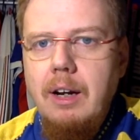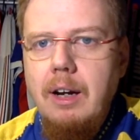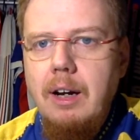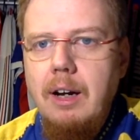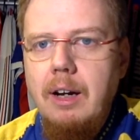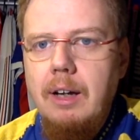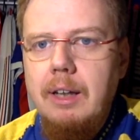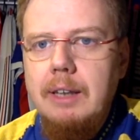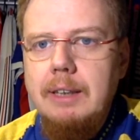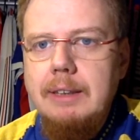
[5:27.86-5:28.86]

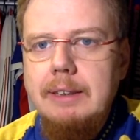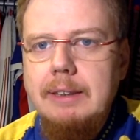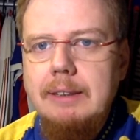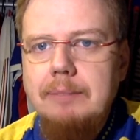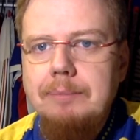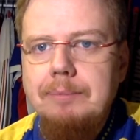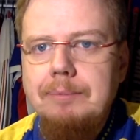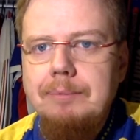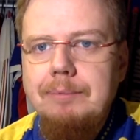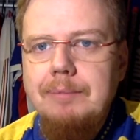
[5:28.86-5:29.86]
Uh,
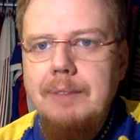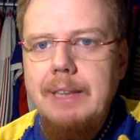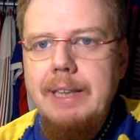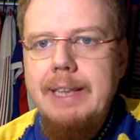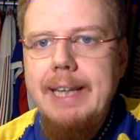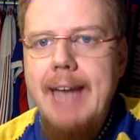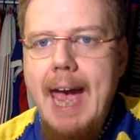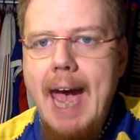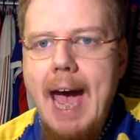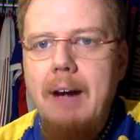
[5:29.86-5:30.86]

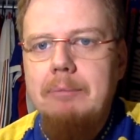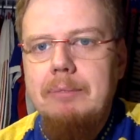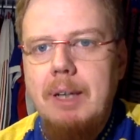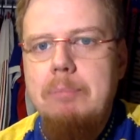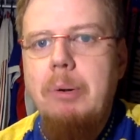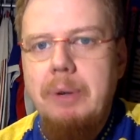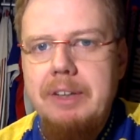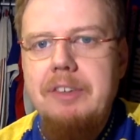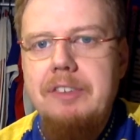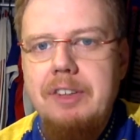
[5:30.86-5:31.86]
yeah, a
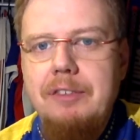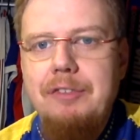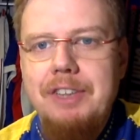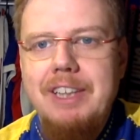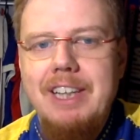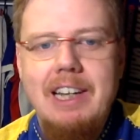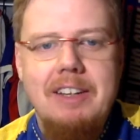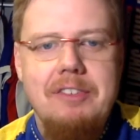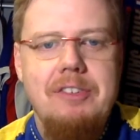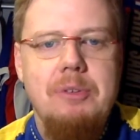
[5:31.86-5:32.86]
point is enough for the
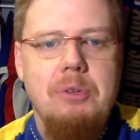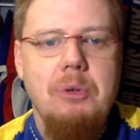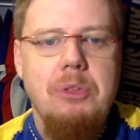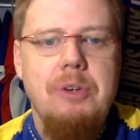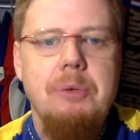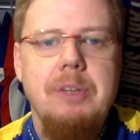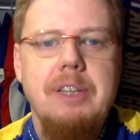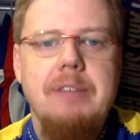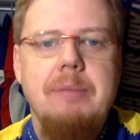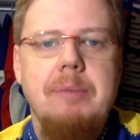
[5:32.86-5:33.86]
Netherlands to go through, and
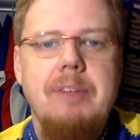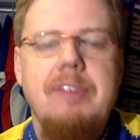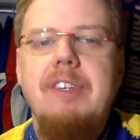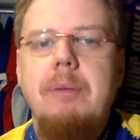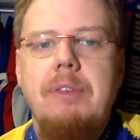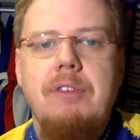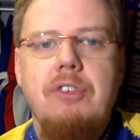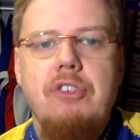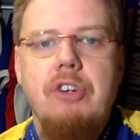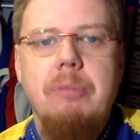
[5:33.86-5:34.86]
that means the same thing for
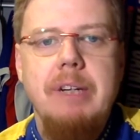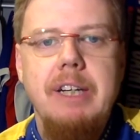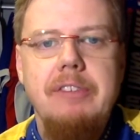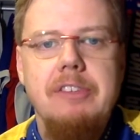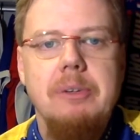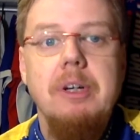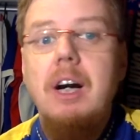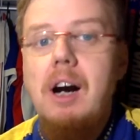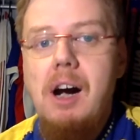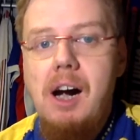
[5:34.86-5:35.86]
Germany. So
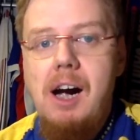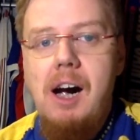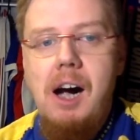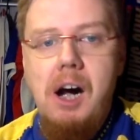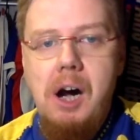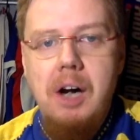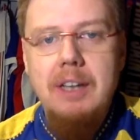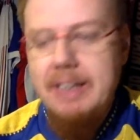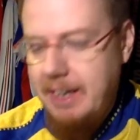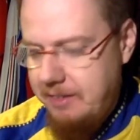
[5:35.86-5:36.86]
uh,
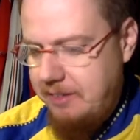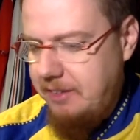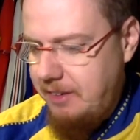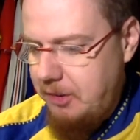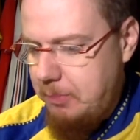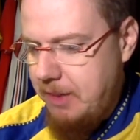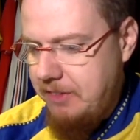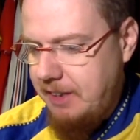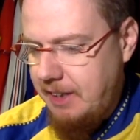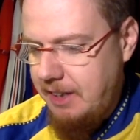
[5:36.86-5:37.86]
that is
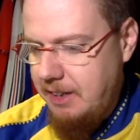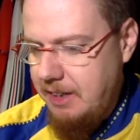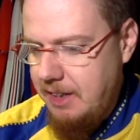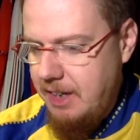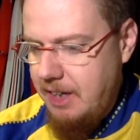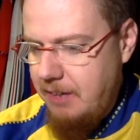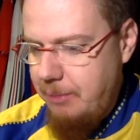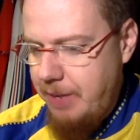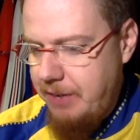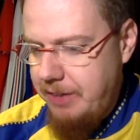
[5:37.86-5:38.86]
basically
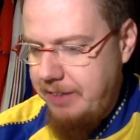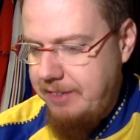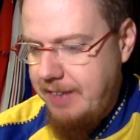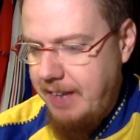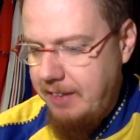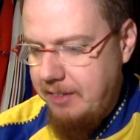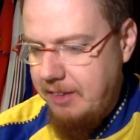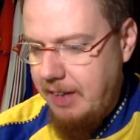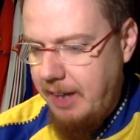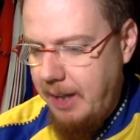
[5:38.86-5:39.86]
where it stands.
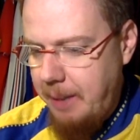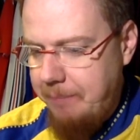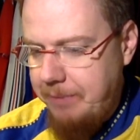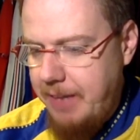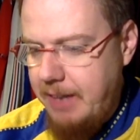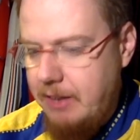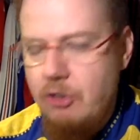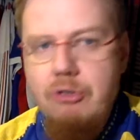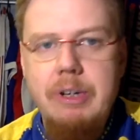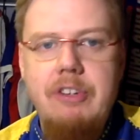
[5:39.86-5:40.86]
Um, then
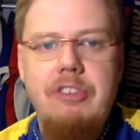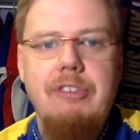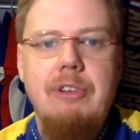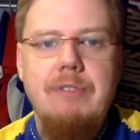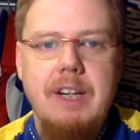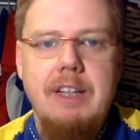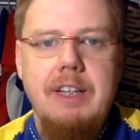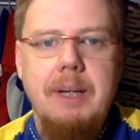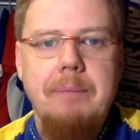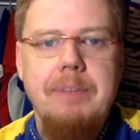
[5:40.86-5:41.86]
Croatia,
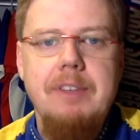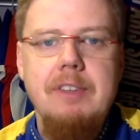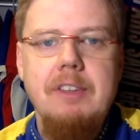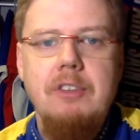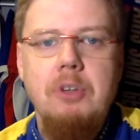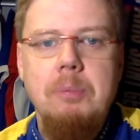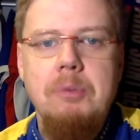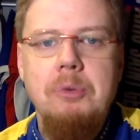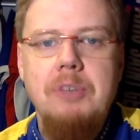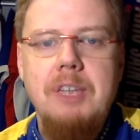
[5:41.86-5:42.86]
Slovakia. These are the top
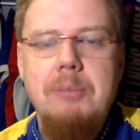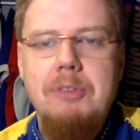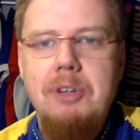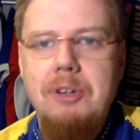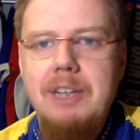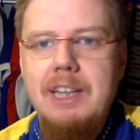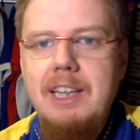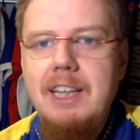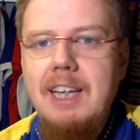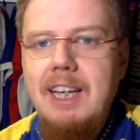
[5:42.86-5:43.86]
two teams
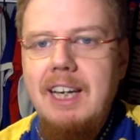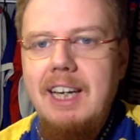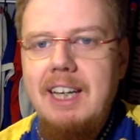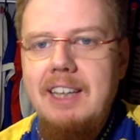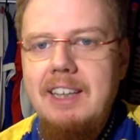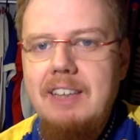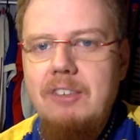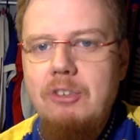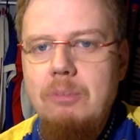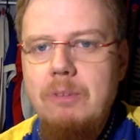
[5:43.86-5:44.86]
currently in that
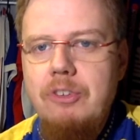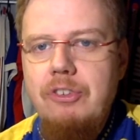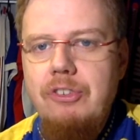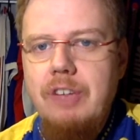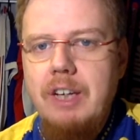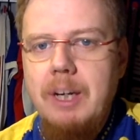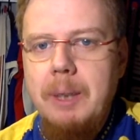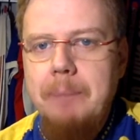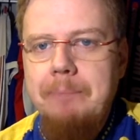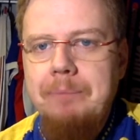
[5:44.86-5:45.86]
group, which is
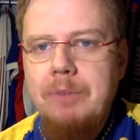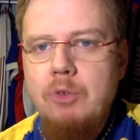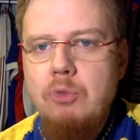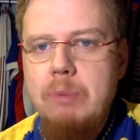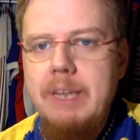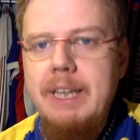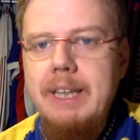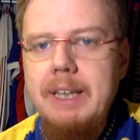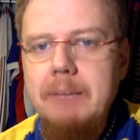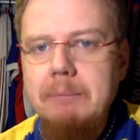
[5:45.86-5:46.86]
um, Group
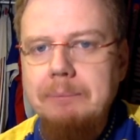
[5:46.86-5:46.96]
E.